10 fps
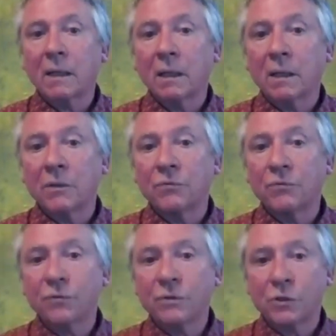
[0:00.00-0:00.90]

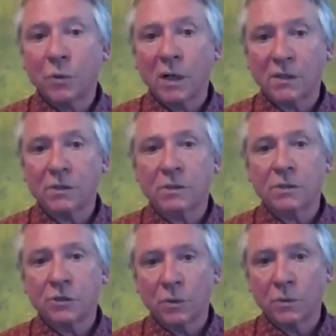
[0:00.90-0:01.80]
of trust
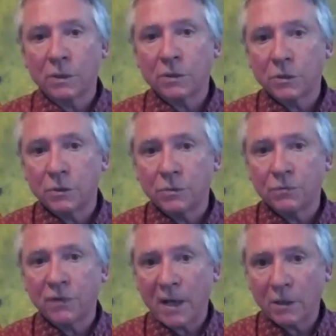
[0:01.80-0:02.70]
shown to
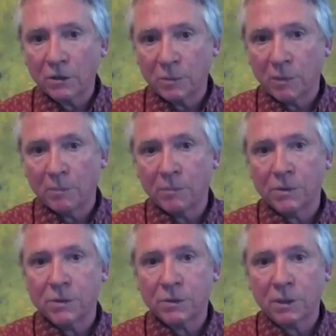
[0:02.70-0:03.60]
faculty
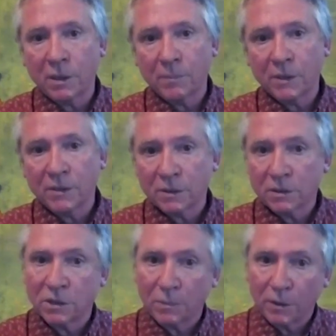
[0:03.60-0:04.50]
members.
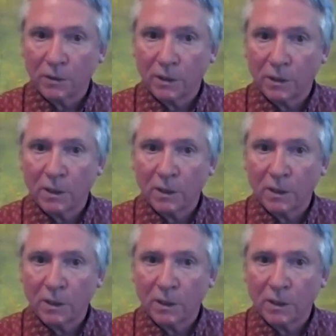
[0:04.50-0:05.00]
Because typically,